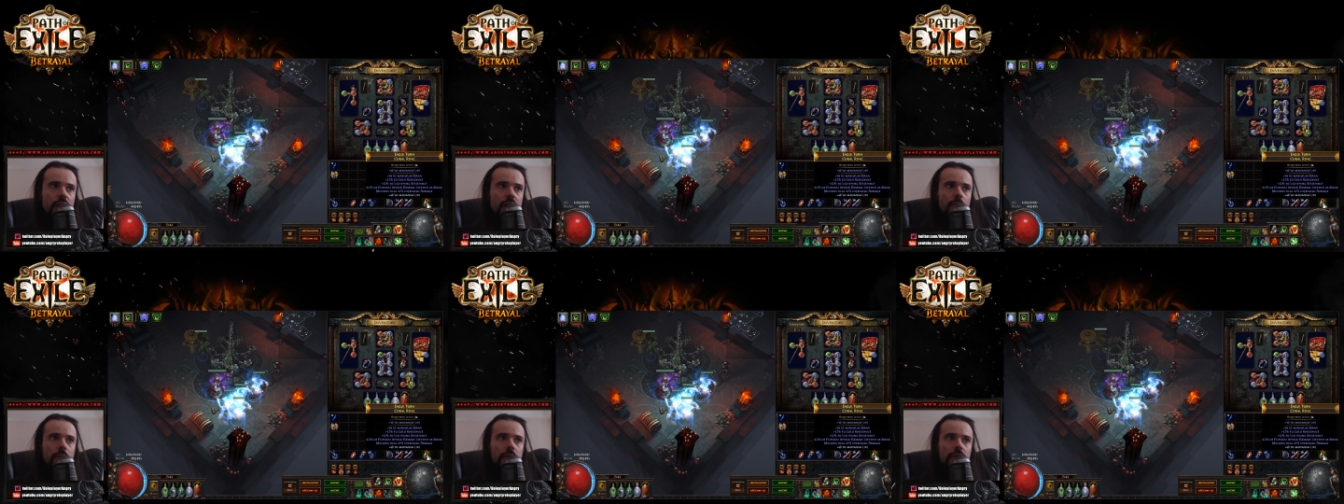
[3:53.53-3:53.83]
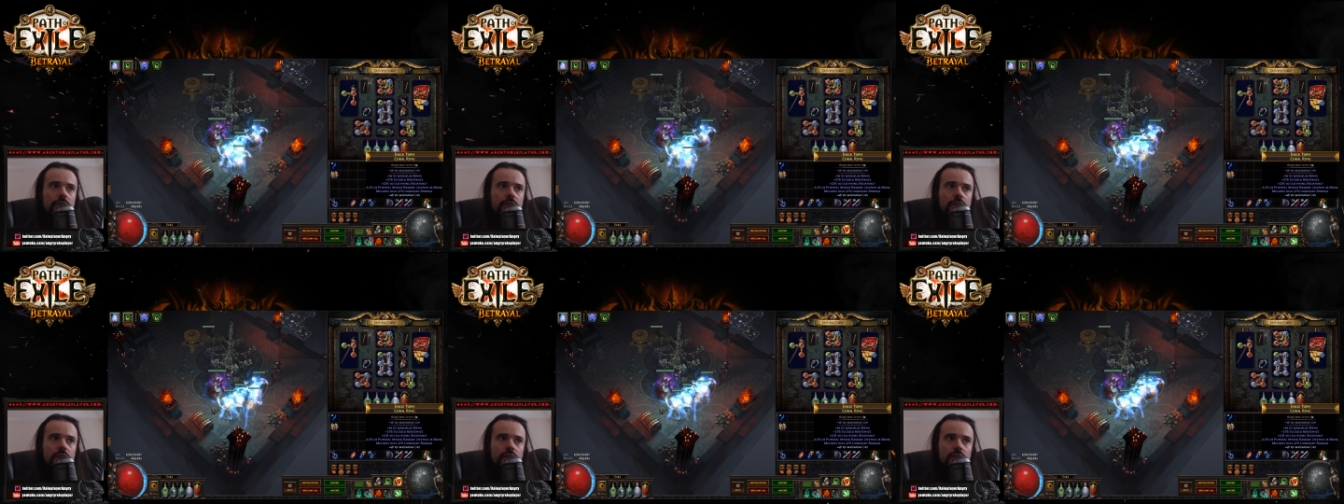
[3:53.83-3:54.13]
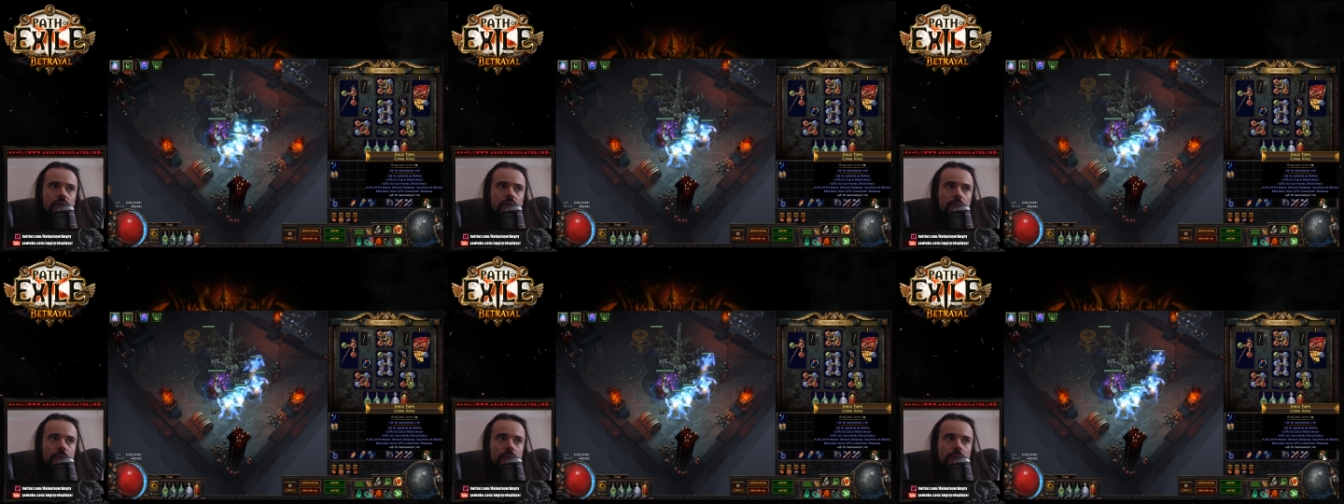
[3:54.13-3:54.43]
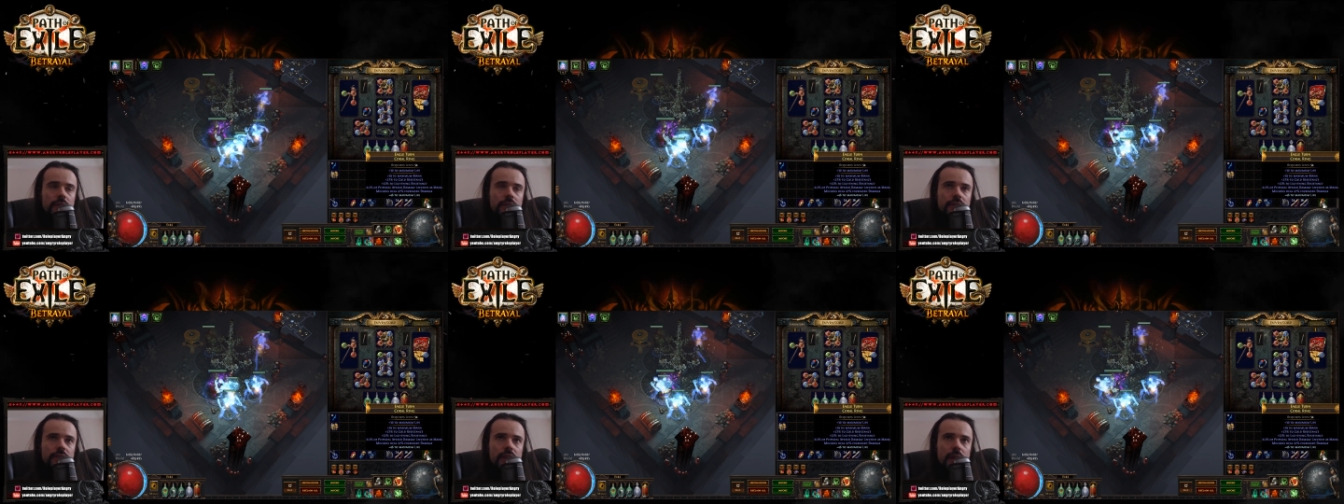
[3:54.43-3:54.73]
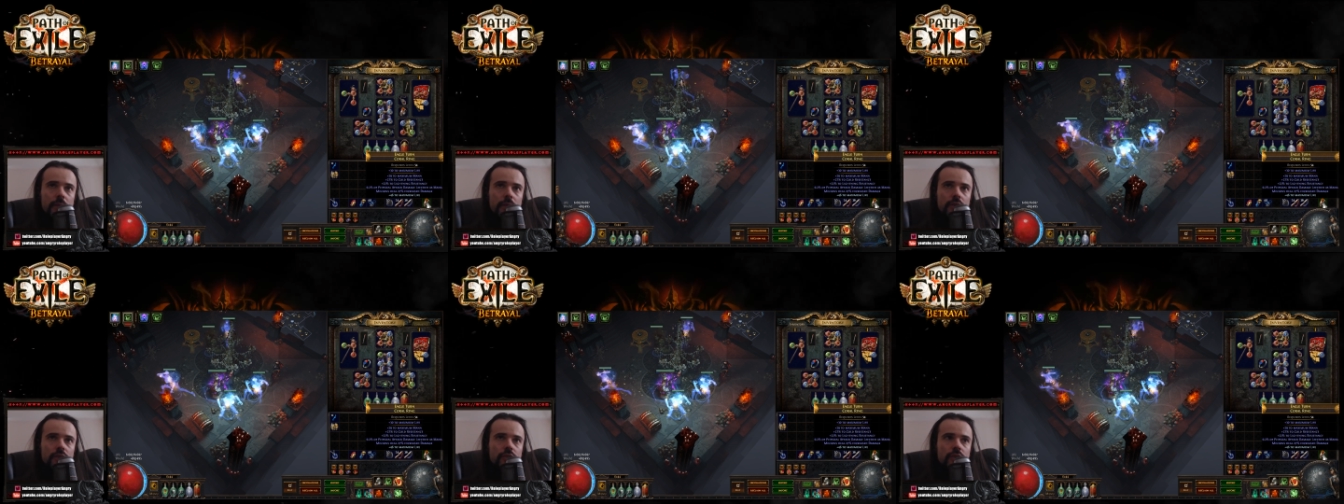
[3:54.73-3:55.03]
but not the minion
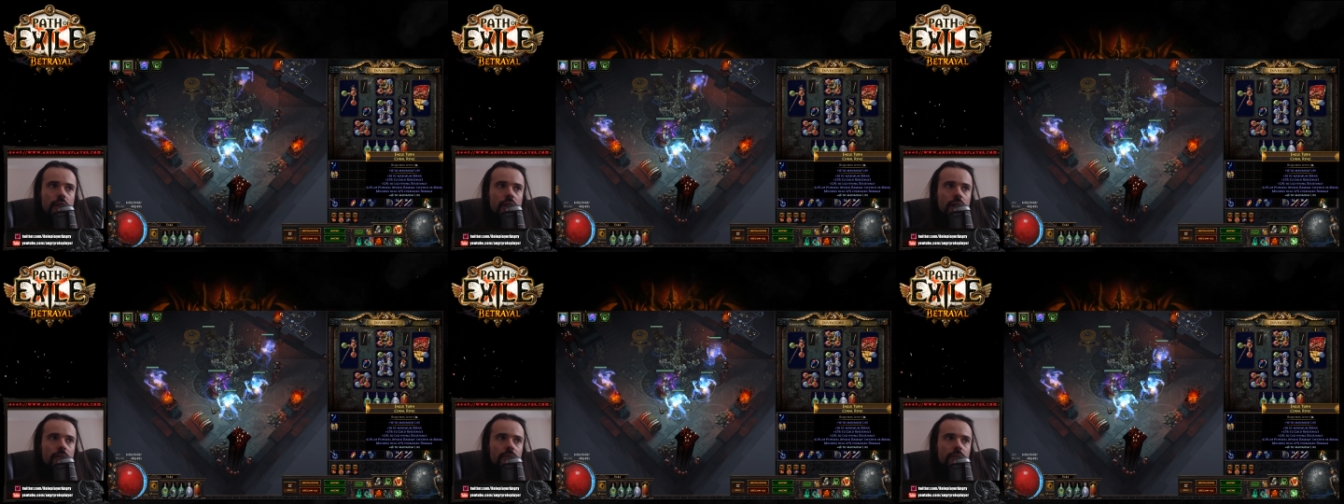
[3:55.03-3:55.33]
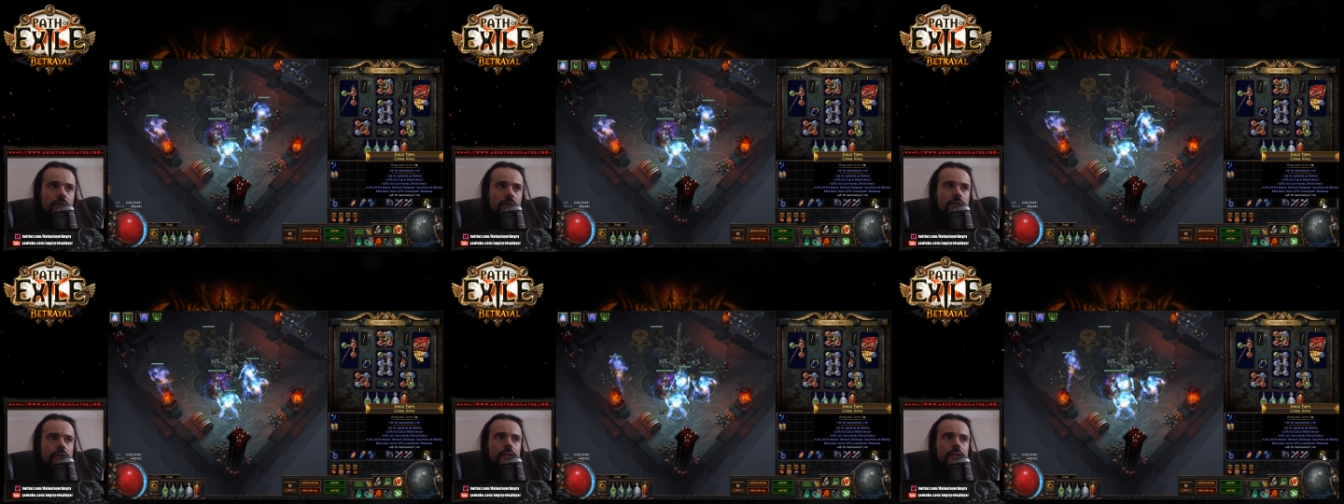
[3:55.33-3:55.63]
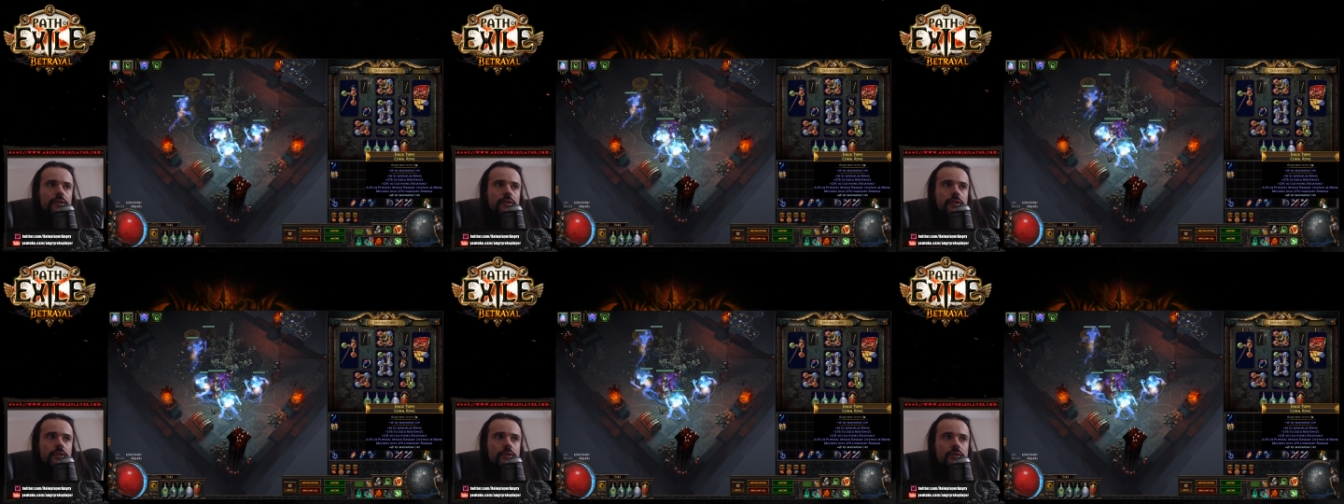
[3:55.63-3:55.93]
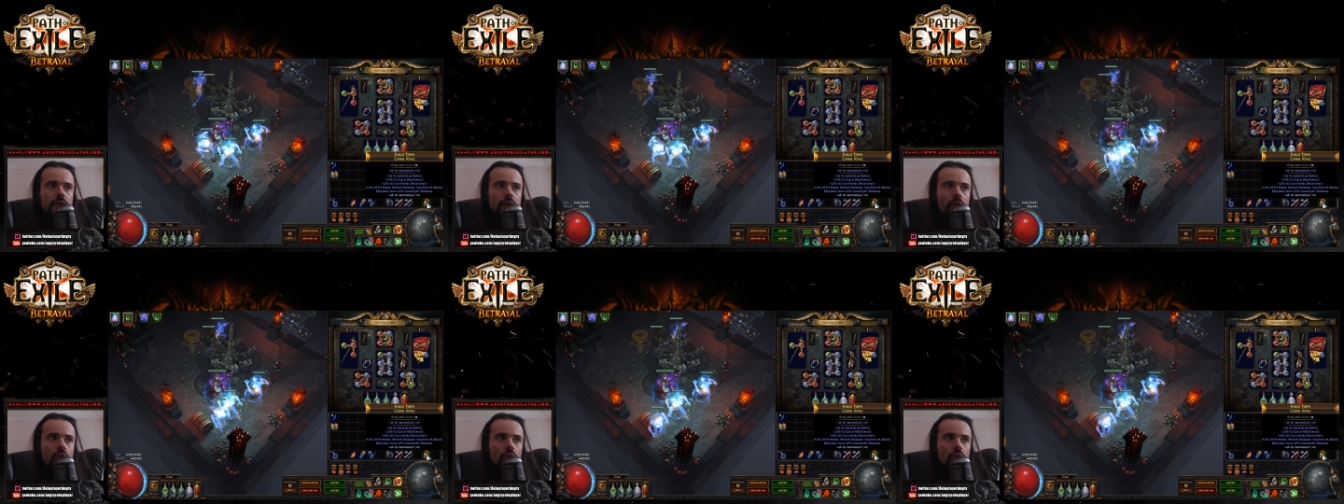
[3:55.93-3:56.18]
damage. And this is the